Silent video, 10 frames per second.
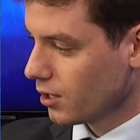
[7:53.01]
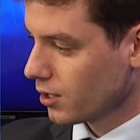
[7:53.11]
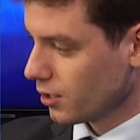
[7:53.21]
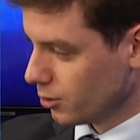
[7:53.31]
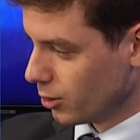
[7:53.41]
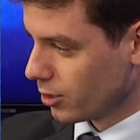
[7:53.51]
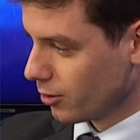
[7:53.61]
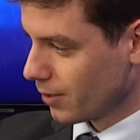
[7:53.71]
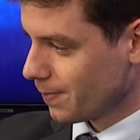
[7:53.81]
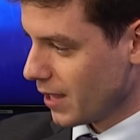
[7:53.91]
Kailua
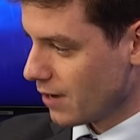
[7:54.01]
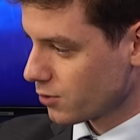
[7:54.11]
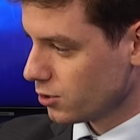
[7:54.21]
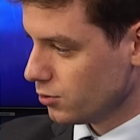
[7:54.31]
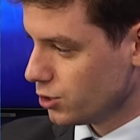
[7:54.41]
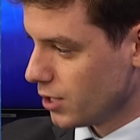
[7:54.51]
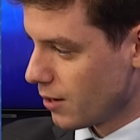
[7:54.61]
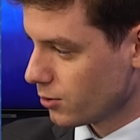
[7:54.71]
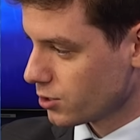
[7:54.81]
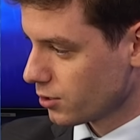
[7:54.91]
Kona, afternoon
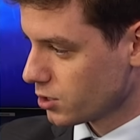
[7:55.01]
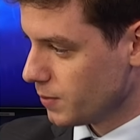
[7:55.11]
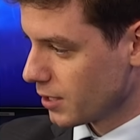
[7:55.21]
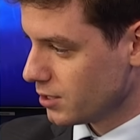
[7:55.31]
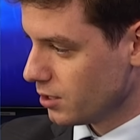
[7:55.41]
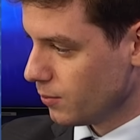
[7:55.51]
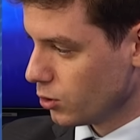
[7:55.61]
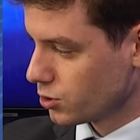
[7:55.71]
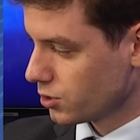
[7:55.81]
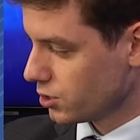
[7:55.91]
showers are expected,
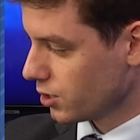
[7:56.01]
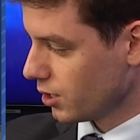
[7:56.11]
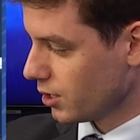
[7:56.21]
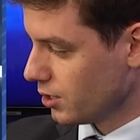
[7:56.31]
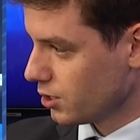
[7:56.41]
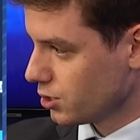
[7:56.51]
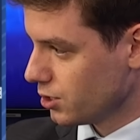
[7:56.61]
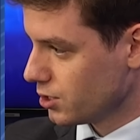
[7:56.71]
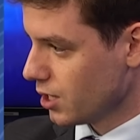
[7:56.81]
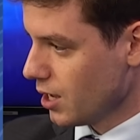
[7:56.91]
mostly sunny
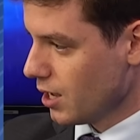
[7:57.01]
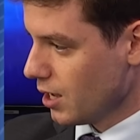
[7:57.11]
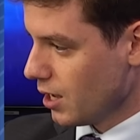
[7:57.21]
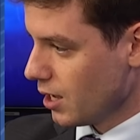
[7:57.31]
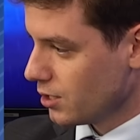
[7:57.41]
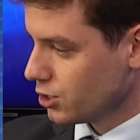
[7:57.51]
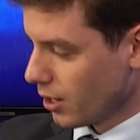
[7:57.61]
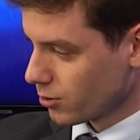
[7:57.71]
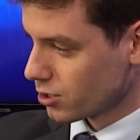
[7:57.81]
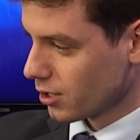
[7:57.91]
conditions.
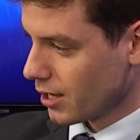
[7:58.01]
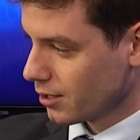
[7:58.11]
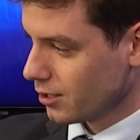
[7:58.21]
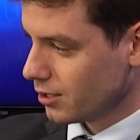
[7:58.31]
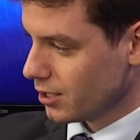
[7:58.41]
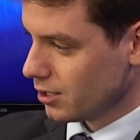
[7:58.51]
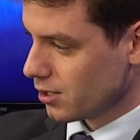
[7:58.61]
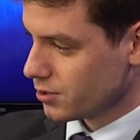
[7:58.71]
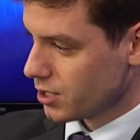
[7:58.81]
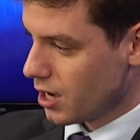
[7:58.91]
Showers are likely on the
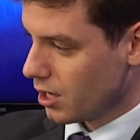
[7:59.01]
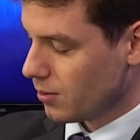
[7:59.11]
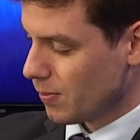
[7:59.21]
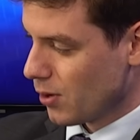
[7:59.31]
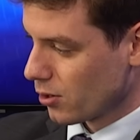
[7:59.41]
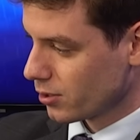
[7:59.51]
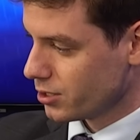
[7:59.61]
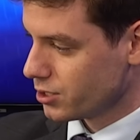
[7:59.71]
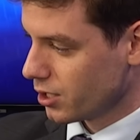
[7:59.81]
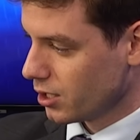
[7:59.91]
Hilo side, partly
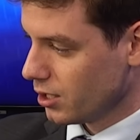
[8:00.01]
sunny.